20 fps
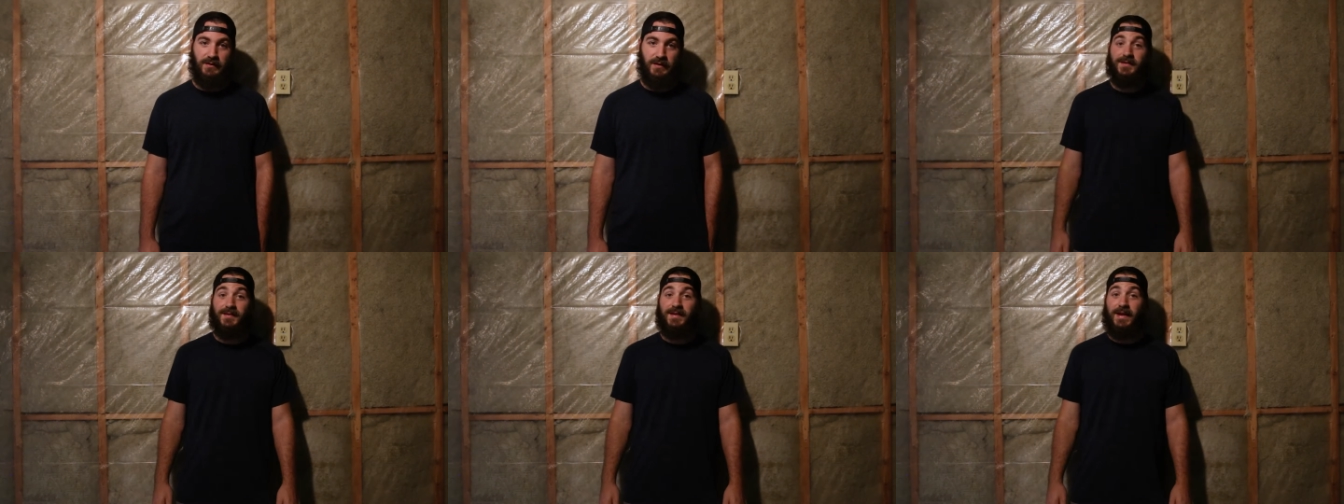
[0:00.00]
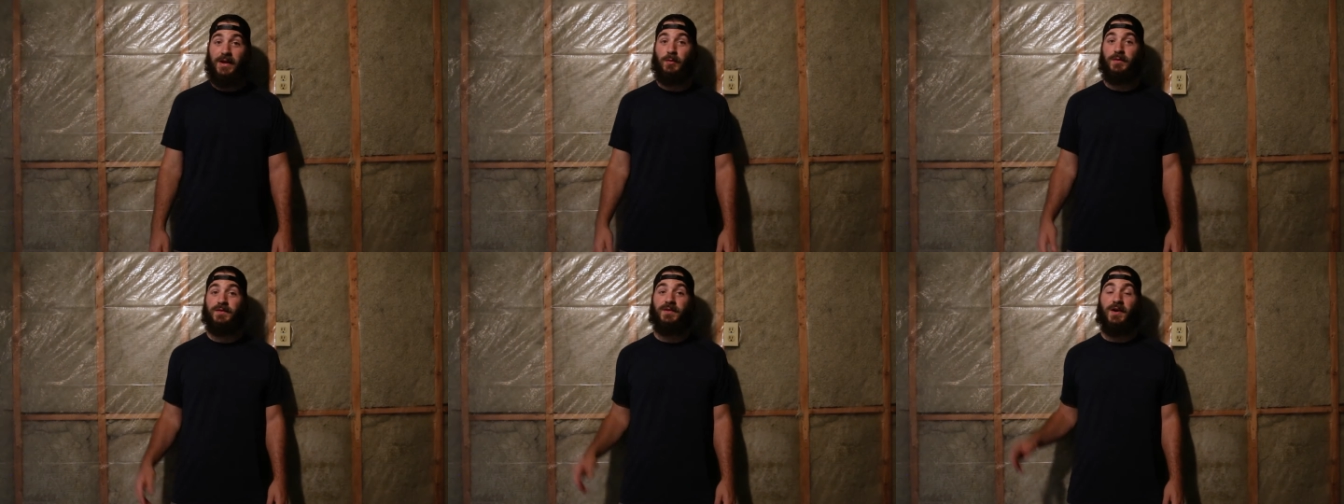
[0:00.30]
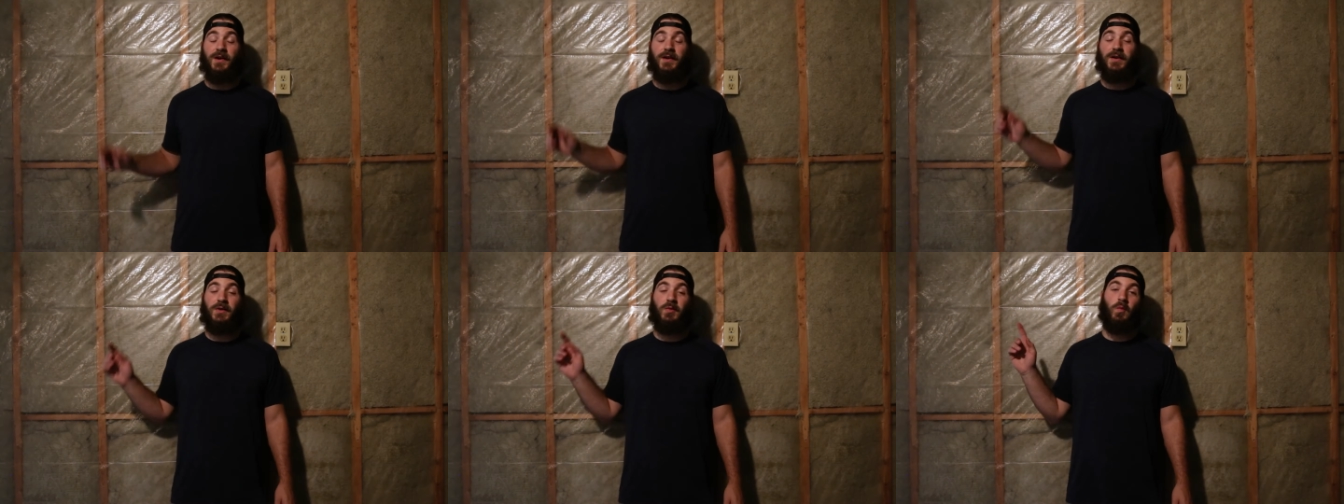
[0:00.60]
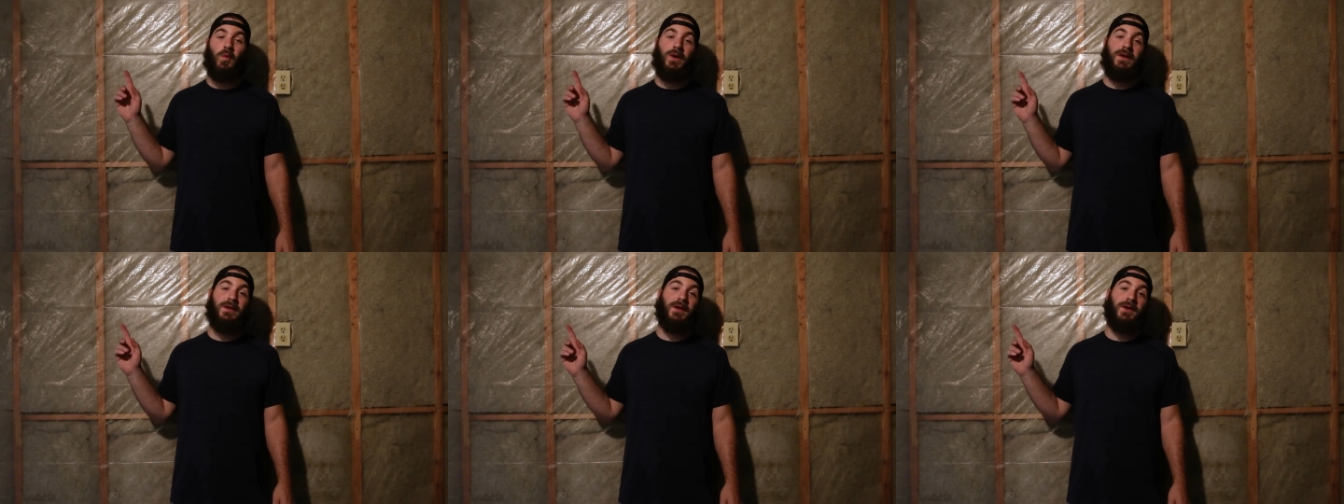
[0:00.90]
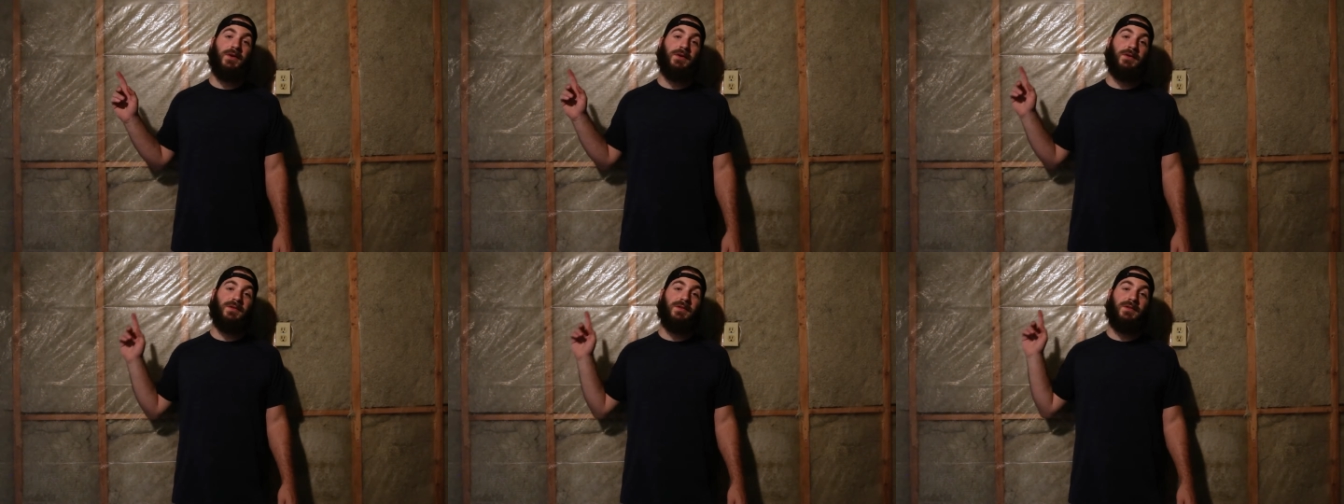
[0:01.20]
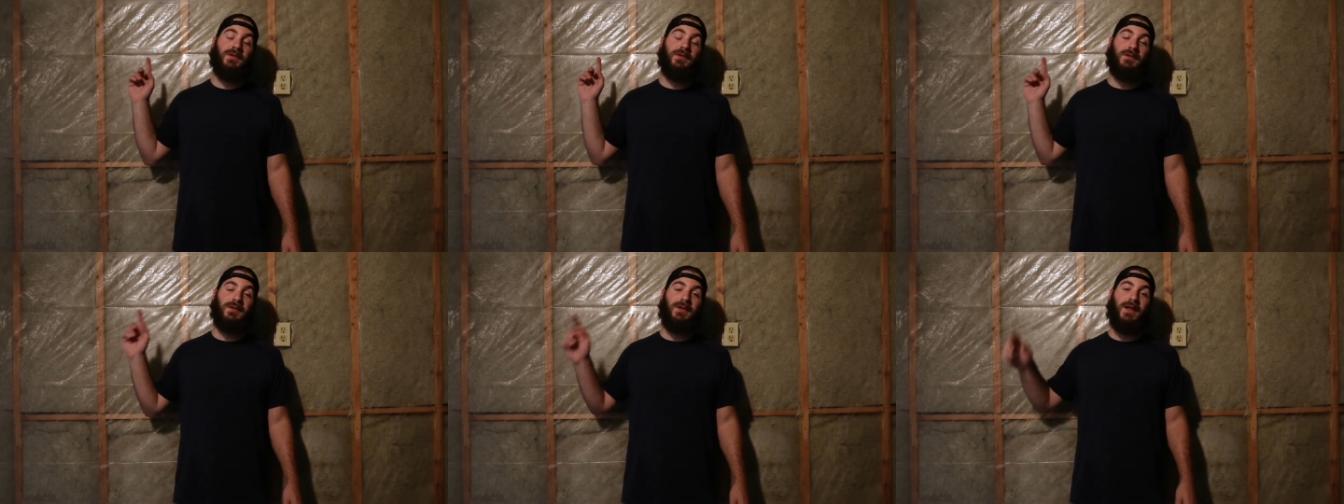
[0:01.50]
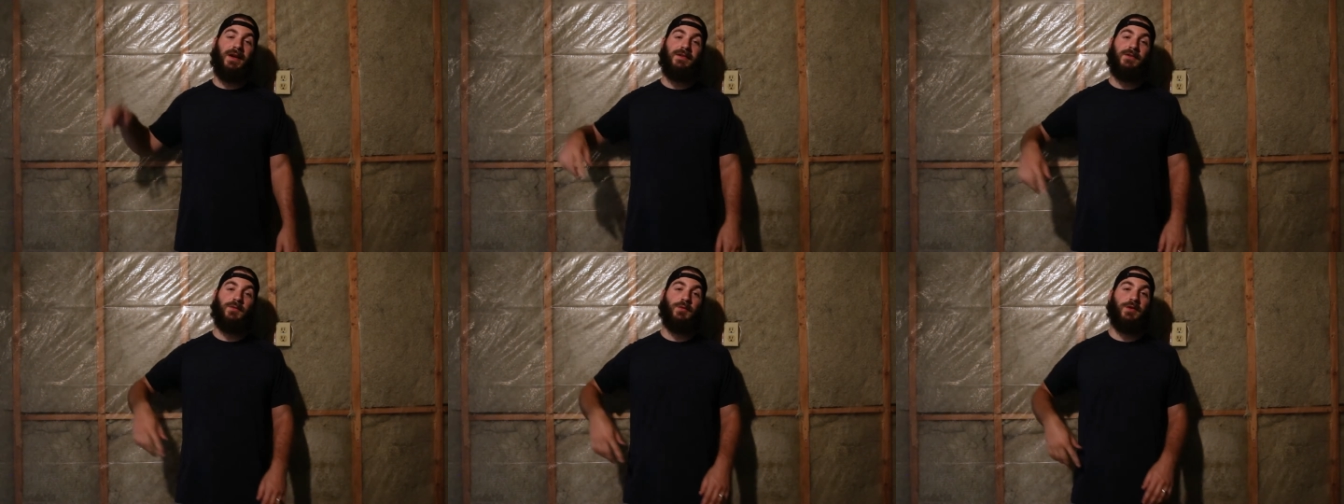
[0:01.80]
Today we're talking windows,
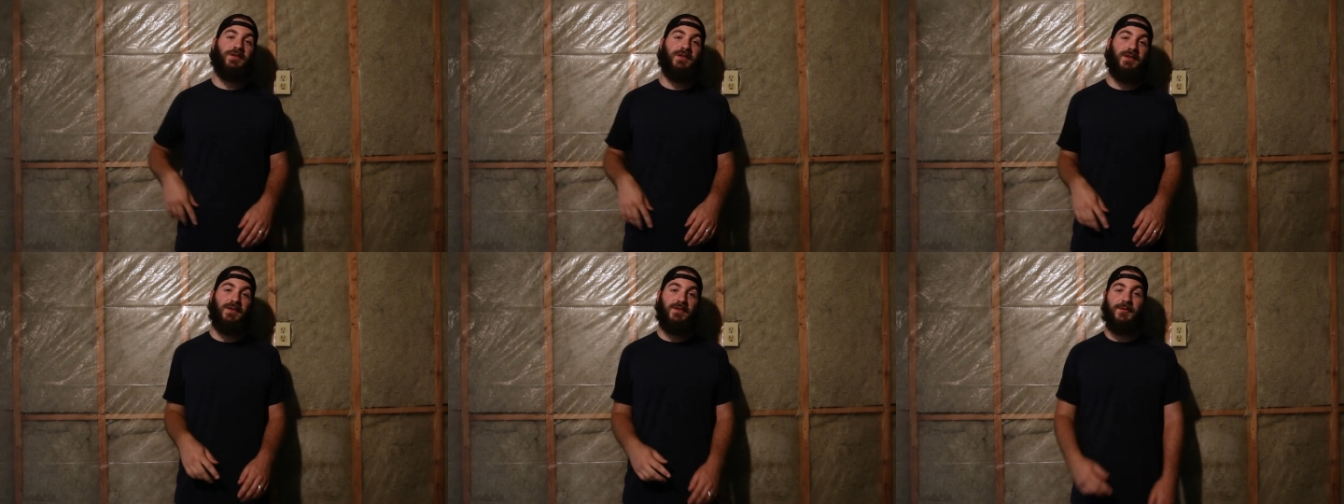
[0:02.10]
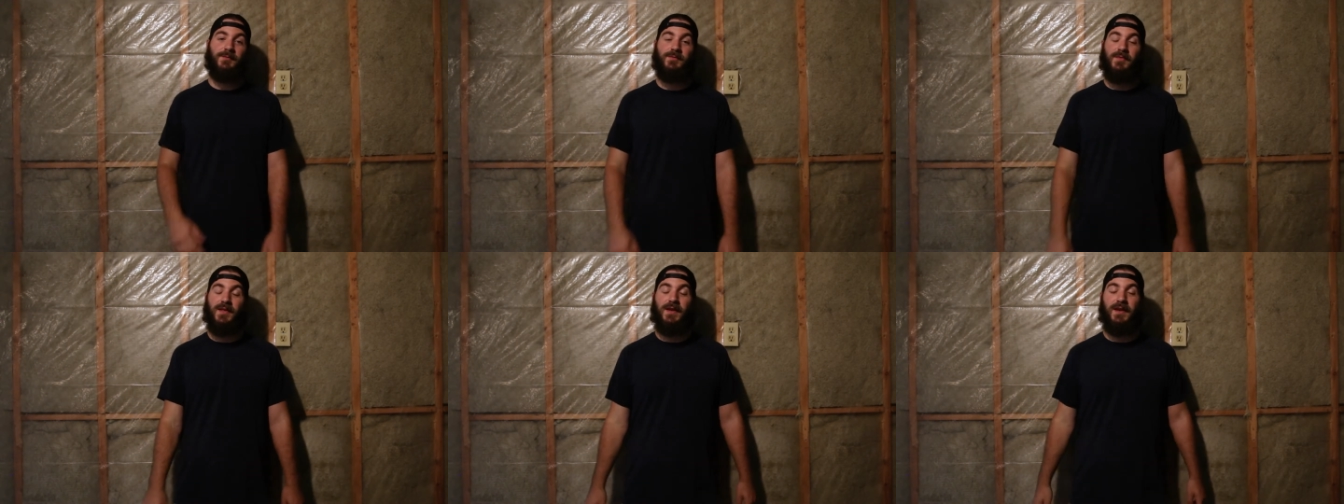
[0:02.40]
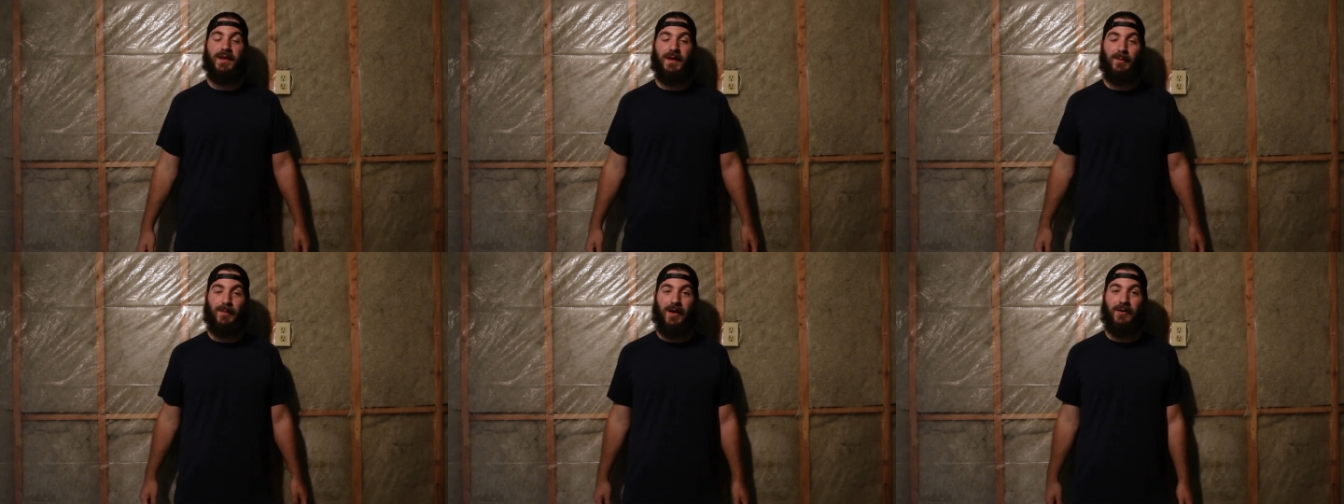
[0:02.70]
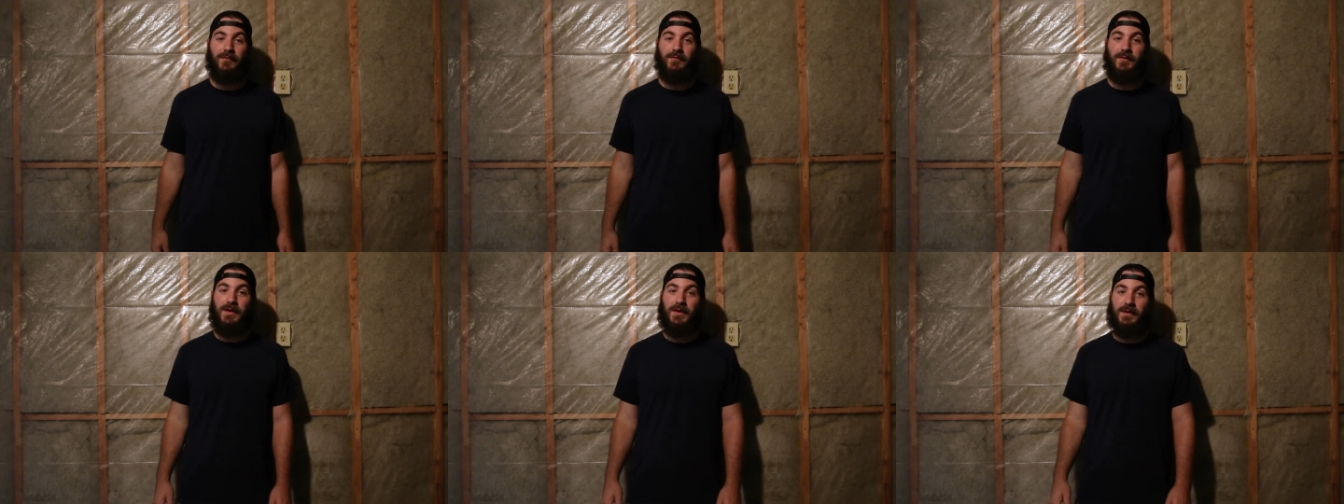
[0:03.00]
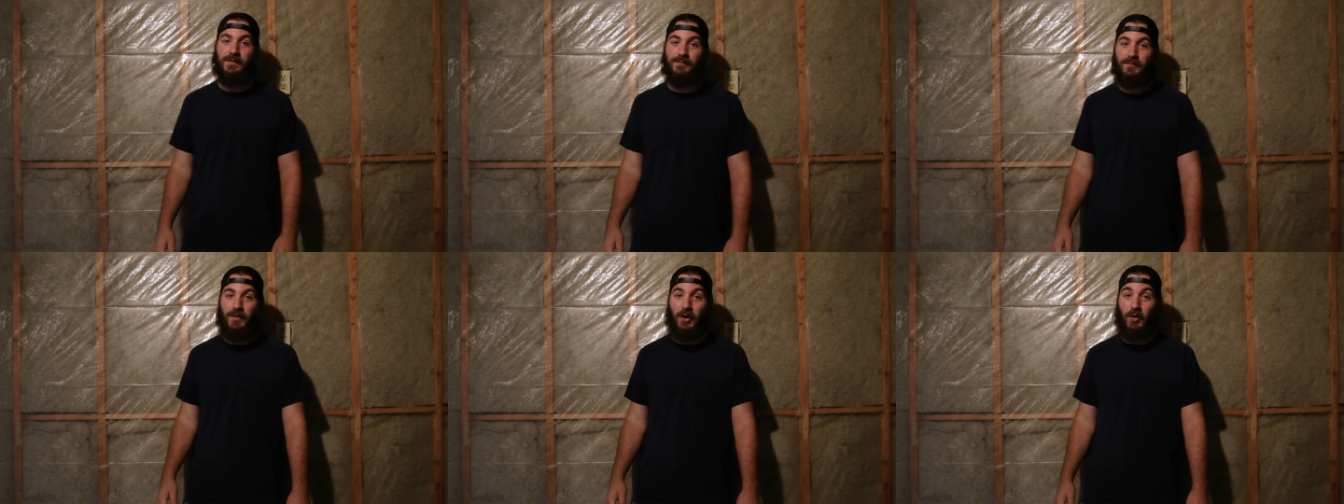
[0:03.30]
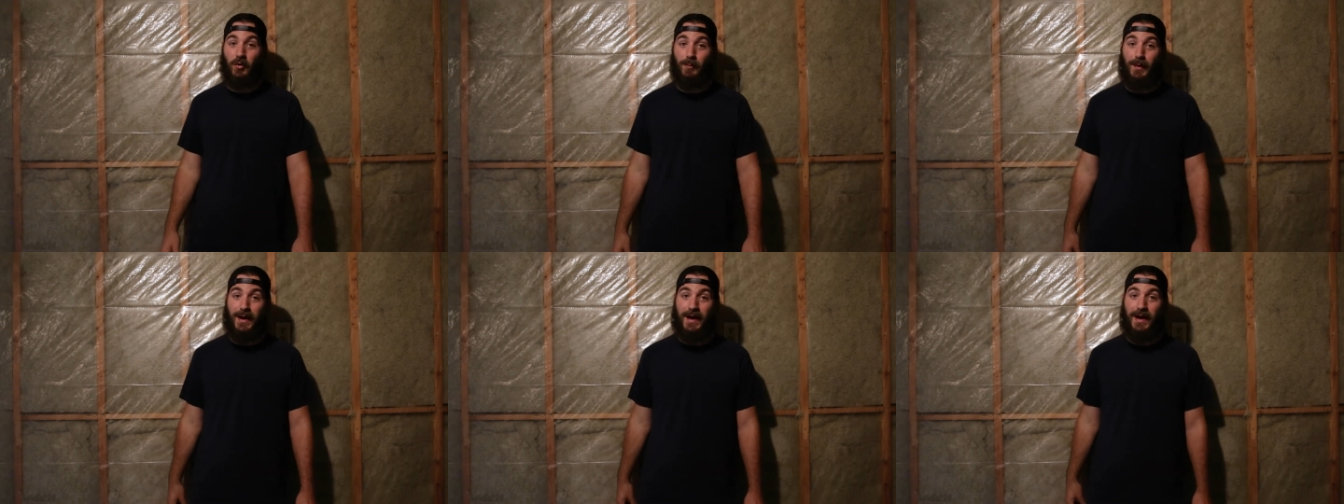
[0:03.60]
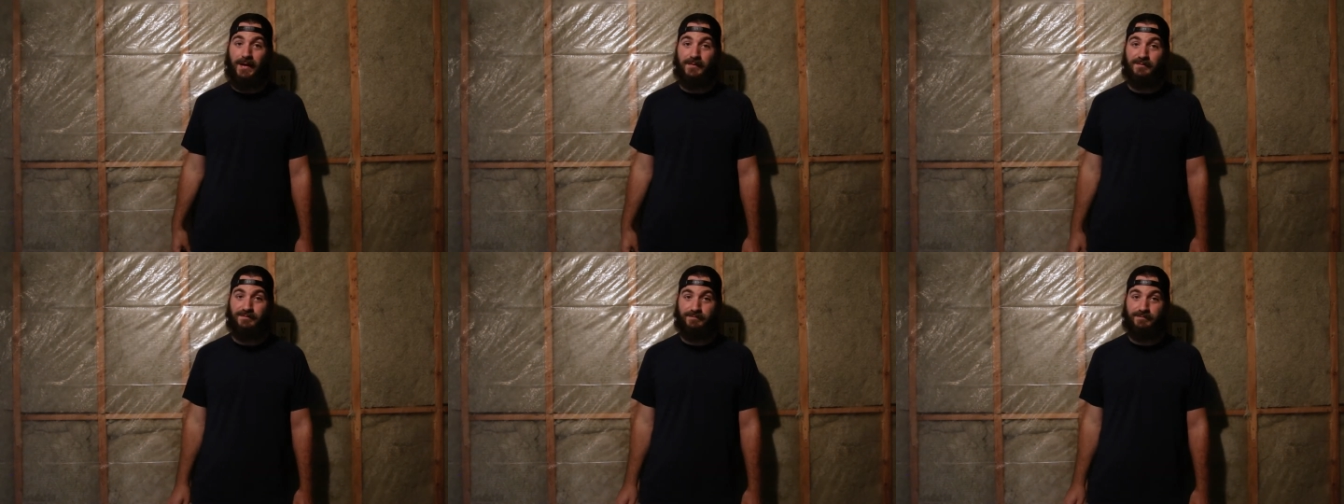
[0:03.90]
light switches, and MLV. Oh my.